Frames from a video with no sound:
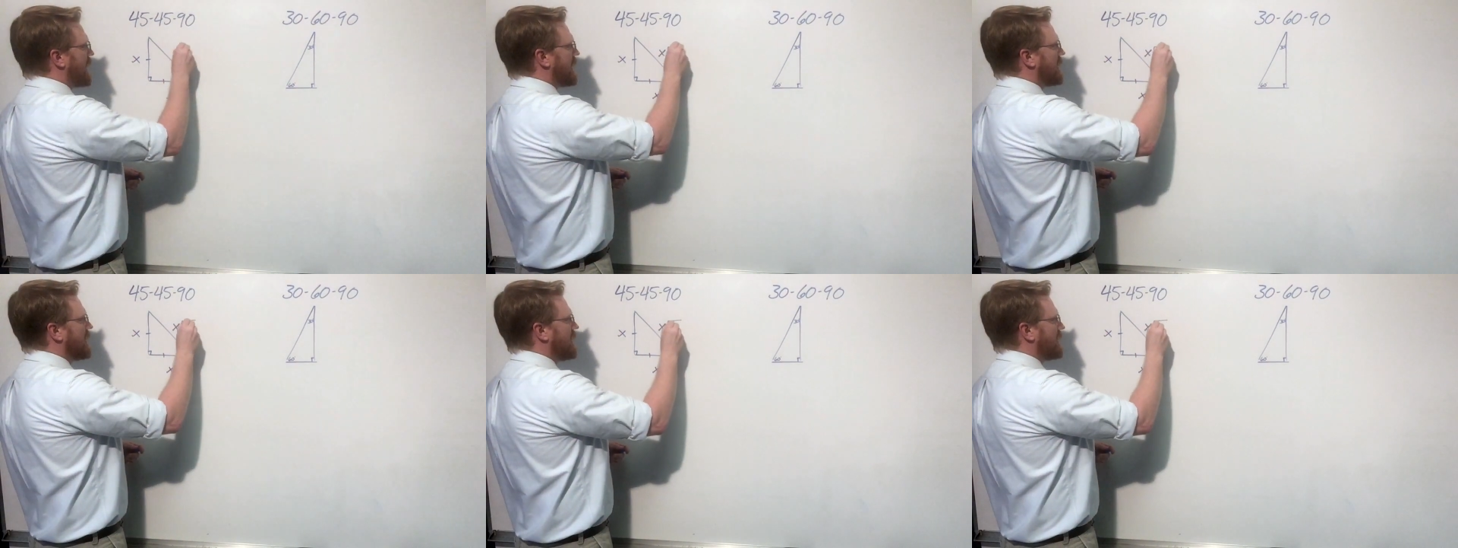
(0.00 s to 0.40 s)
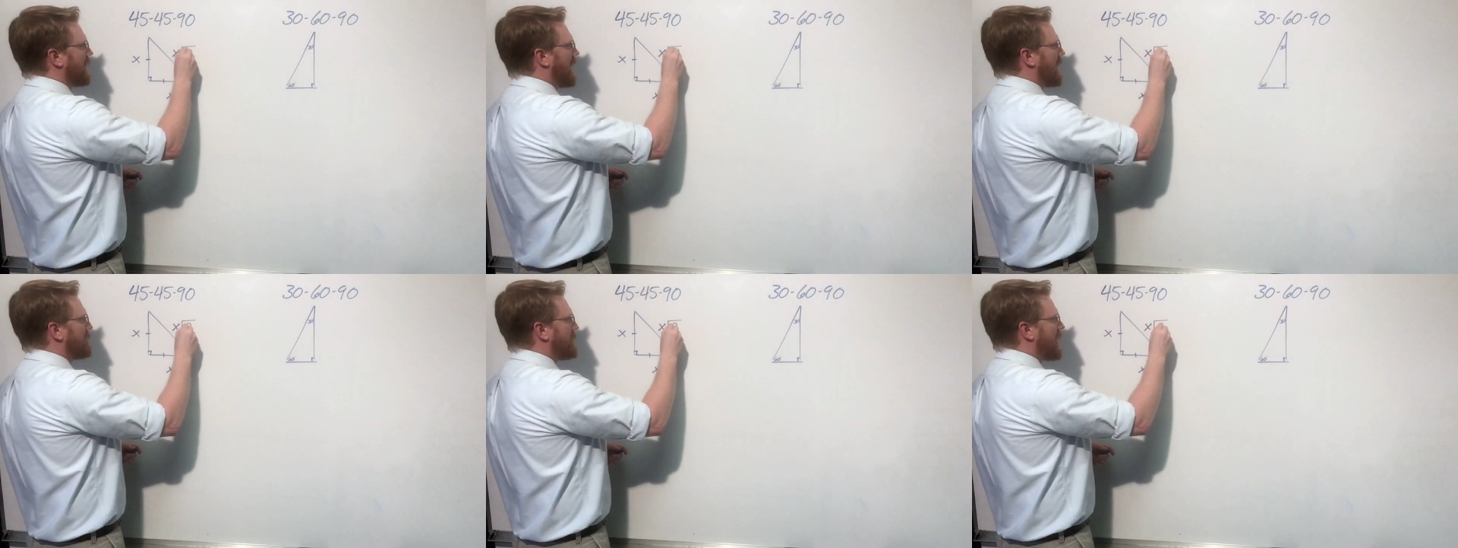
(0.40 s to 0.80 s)
that a
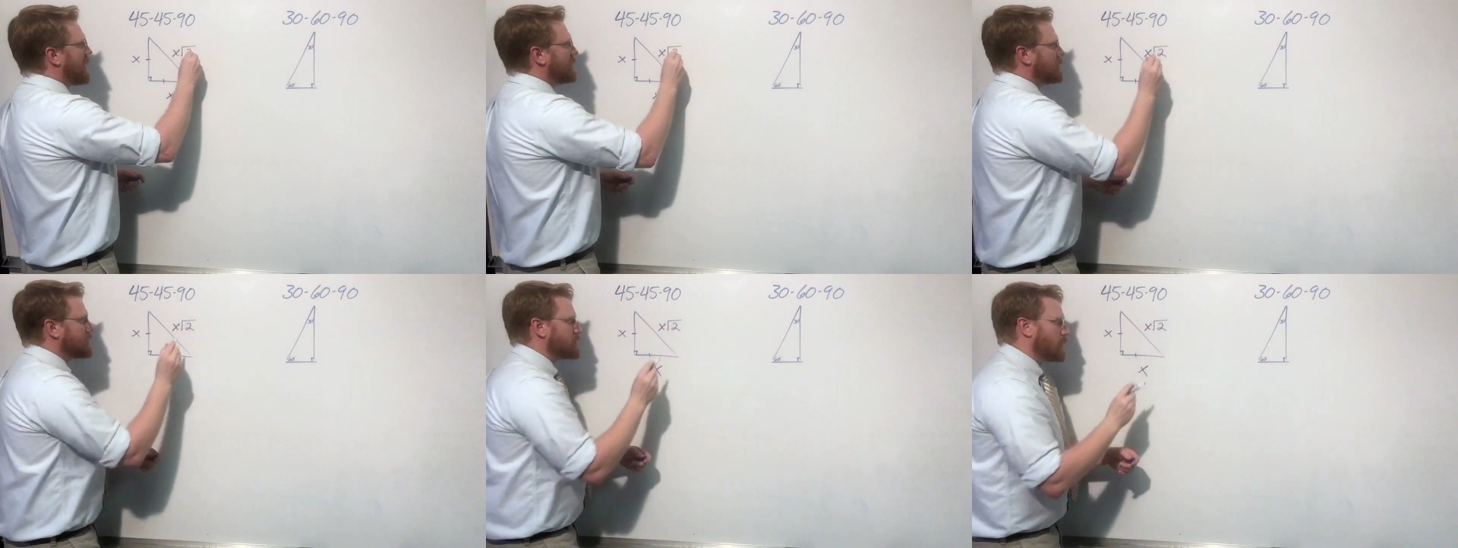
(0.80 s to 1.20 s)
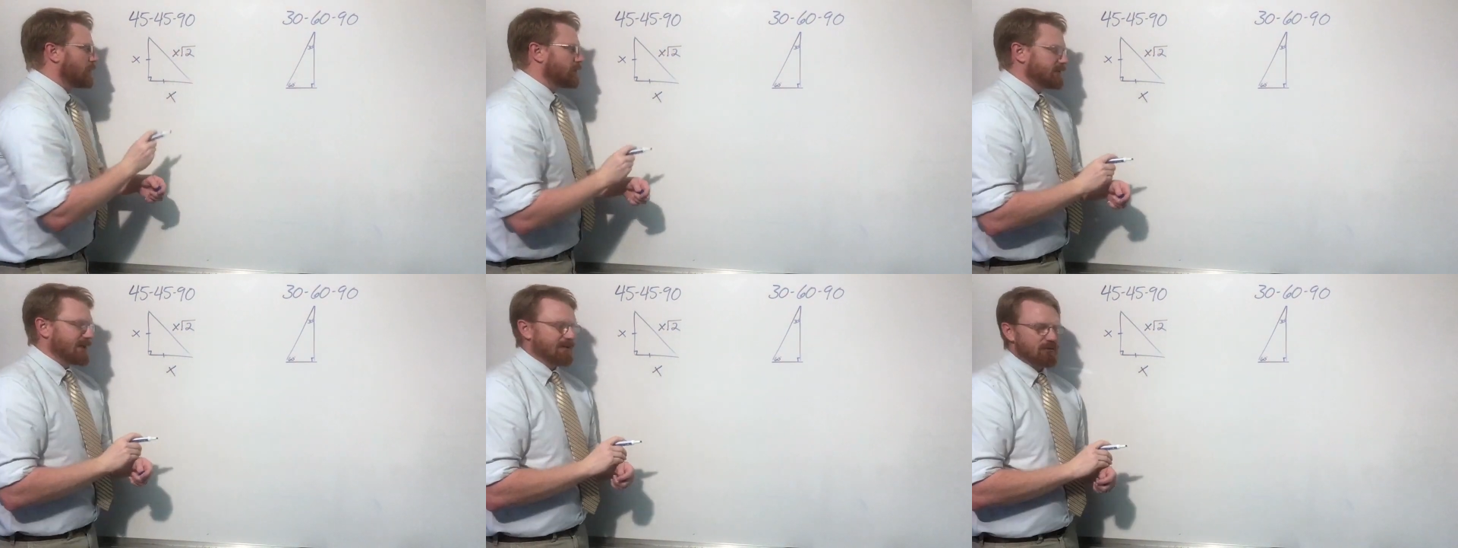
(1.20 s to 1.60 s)
hypotenuse will
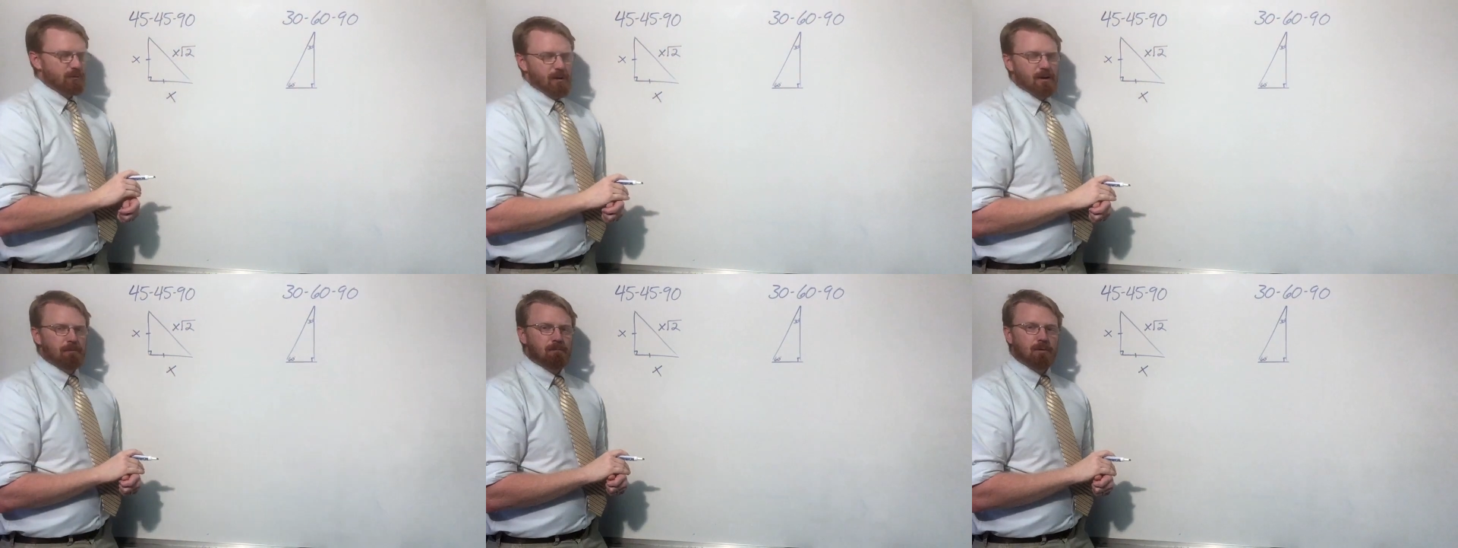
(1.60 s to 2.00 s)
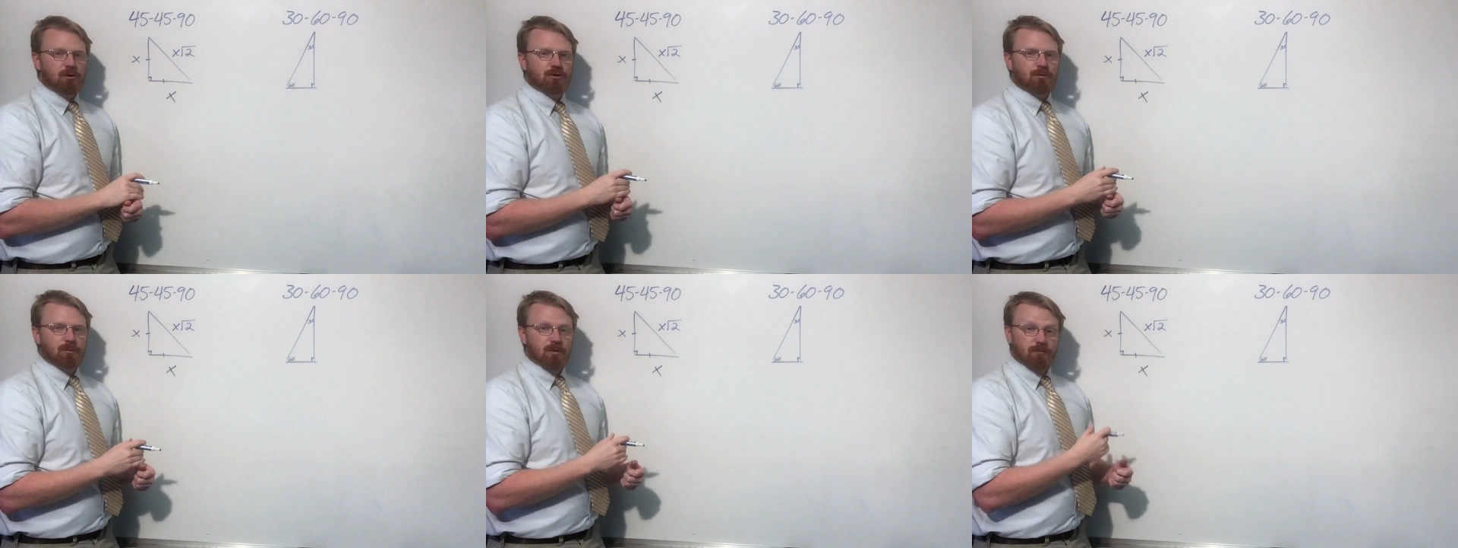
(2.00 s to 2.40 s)
always have to be a
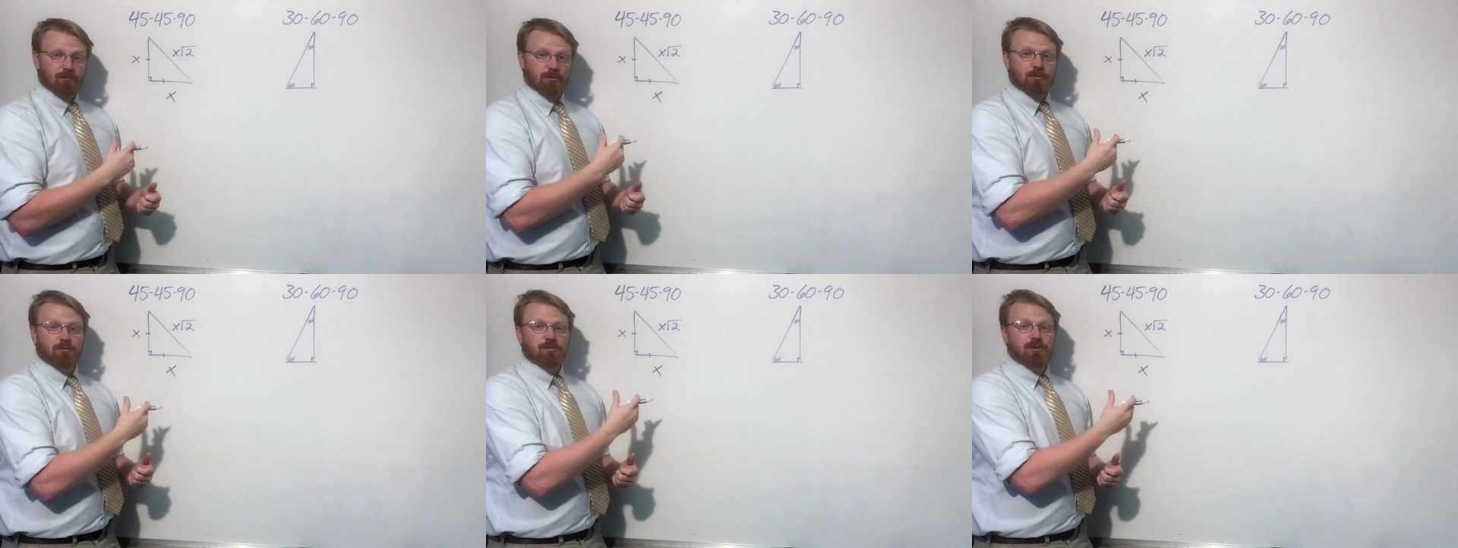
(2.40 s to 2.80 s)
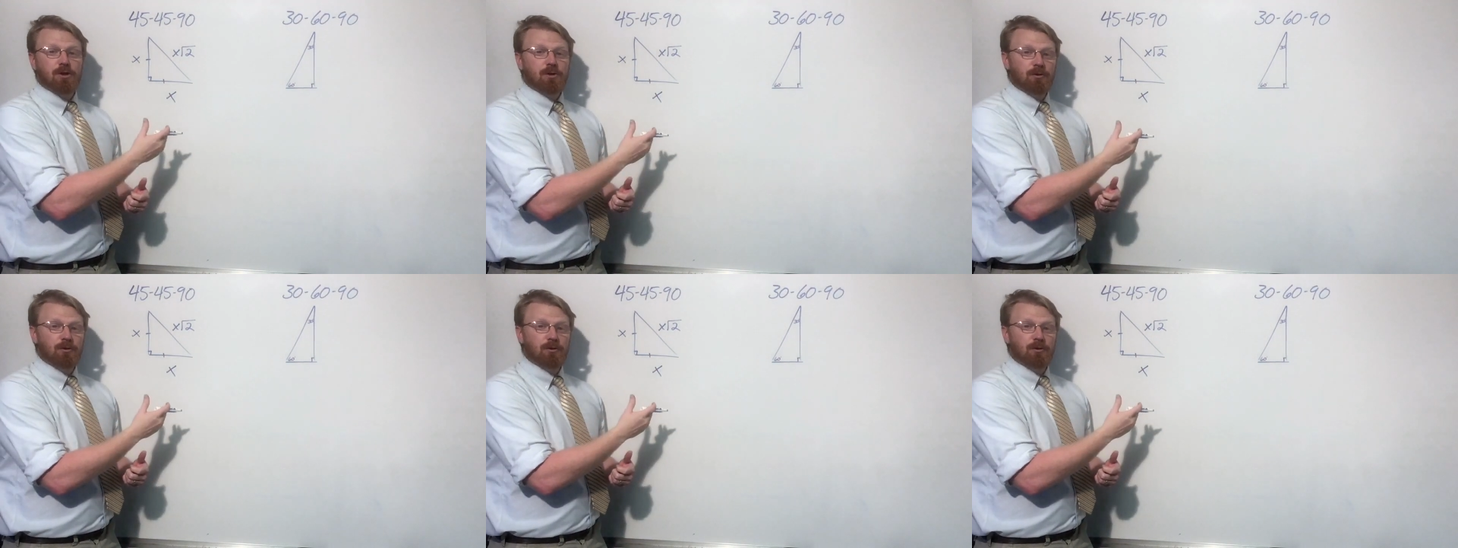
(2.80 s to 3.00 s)
multiple of root